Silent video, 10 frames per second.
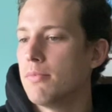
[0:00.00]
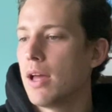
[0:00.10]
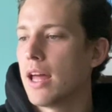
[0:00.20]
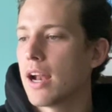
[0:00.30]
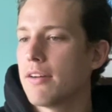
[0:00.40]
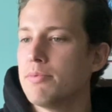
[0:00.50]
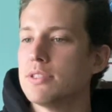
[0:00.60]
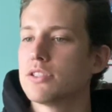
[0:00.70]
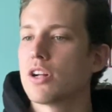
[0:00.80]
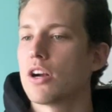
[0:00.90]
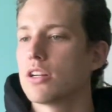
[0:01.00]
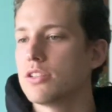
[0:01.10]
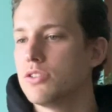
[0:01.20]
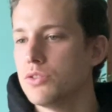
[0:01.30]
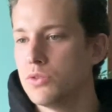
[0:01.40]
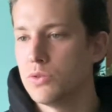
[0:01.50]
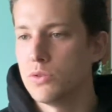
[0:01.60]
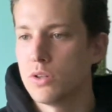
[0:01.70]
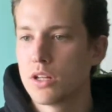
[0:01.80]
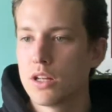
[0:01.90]
And I've been starting
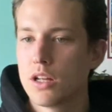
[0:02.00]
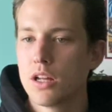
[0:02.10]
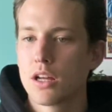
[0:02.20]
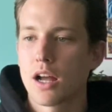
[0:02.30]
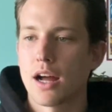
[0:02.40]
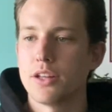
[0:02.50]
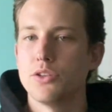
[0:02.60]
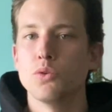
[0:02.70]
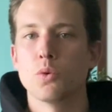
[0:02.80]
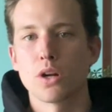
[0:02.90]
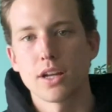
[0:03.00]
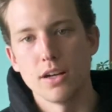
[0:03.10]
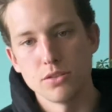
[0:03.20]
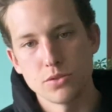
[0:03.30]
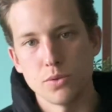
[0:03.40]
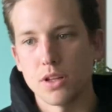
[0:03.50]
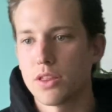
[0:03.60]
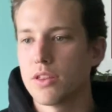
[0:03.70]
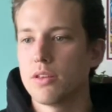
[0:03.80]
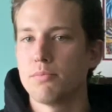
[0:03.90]
to kind of do workouts with
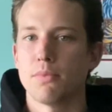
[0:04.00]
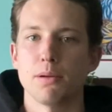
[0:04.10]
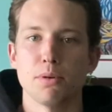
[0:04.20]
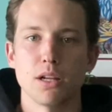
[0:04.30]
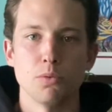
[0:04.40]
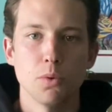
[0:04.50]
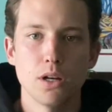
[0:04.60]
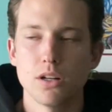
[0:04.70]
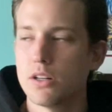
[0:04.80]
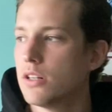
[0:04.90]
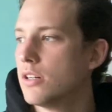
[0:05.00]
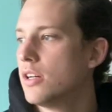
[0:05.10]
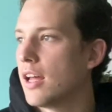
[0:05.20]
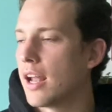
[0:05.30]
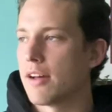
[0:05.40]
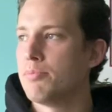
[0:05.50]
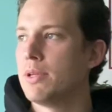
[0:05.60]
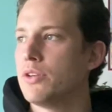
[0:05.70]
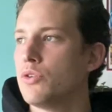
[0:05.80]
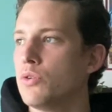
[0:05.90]
my buddy Will, and I've
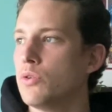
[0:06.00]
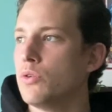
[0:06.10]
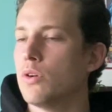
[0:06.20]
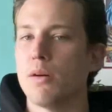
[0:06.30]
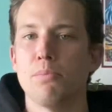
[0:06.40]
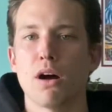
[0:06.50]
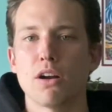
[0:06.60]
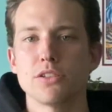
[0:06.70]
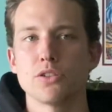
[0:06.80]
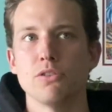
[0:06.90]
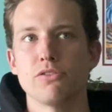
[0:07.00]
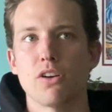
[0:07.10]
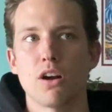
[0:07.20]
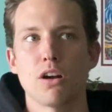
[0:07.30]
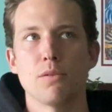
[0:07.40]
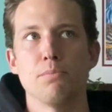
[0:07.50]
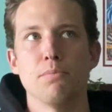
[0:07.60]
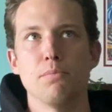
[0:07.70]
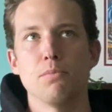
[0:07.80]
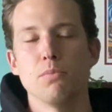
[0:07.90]
been to a bar so far.
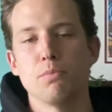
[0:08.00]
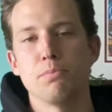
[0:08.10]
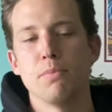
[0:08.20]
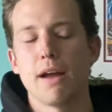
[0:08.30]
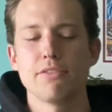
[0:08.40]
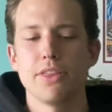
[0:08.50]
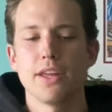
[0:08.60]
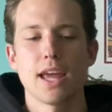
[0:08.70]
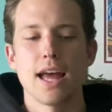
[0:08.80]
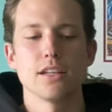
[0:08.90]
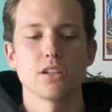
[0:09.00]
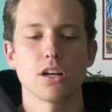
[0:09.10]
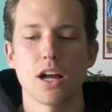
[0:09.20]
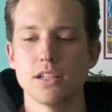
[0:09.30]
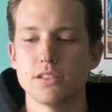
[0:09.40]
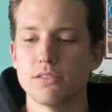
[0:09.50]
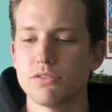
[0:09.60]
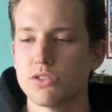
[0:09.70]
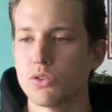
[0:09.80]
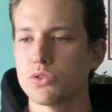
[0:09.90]
Everything has all kinds of
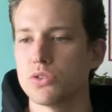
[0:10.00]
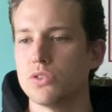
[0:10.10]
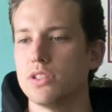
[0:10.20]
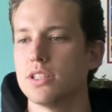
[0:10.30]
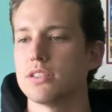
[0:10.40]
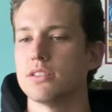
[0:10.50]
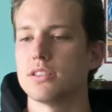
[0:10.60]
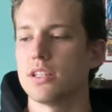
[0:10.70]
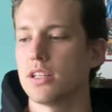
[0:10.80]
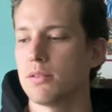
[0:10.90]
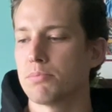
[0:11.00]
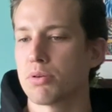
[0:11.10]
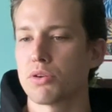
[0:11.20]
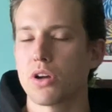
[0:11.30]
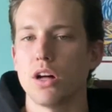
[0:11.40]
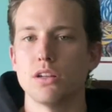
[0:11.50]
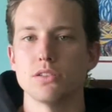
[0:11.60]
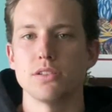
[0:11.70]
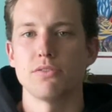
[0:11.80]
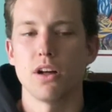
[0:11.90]
social distancing
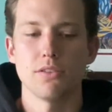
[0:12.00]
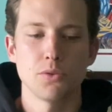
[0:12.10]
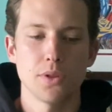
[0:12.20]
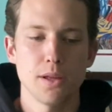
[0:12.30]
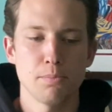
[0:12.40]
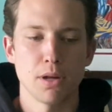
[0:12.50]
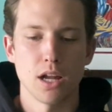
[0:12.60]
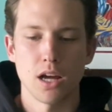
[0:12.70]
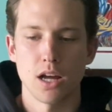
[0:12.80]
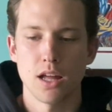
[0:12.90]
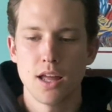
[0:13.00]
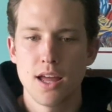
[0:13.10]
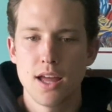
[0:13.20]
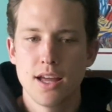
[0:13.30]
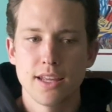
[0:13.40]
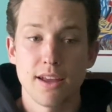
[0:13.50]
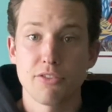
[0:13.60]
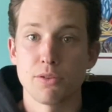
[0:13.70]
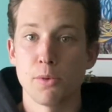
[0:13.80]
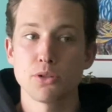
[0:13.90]
protocols involved with it, but yeah,
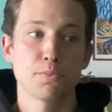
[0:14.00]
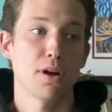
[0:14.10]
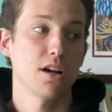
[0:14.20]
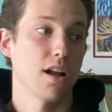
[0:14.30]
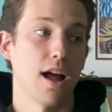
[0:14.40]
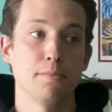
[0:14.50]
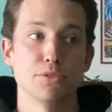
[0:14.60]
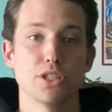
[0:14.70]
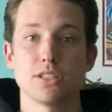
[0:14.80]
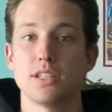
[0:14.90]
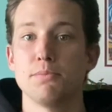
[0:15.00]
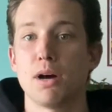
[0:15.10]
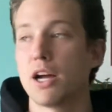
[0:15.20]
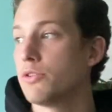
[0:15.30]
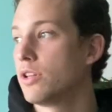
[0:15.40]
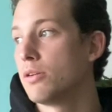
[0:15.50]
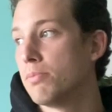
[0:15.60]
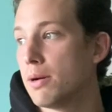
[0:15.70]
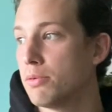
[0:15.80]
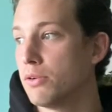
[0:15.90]
for the most part, I'm just in my own little
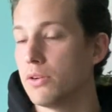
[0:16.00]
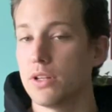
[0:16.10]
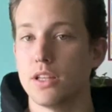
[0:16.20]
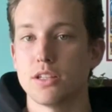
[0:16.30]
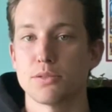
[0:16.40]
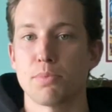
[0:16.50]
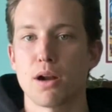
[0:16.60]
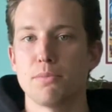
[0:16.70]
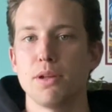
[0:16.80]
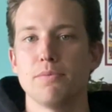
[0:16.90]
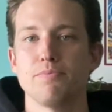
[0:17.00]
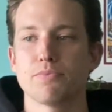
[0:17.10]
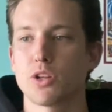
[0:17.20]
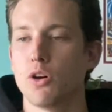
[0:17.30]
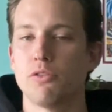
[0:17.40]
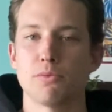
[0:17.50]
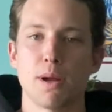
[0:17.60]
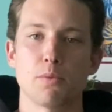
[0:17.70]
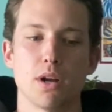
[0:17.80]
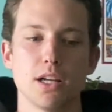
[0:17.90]
bubble in this apartment, go for
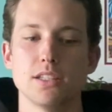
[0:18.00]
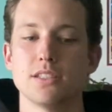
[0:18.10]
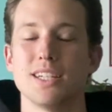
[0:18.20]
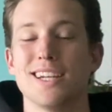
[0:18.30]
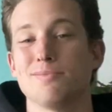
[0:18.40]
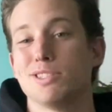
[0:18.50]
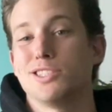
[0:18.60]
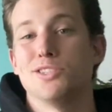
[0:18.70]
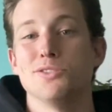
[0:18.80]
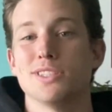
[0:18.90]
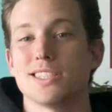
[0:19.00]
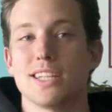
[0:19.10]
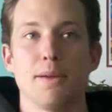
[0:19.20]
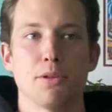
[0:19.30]
my runs, and I'm just using the same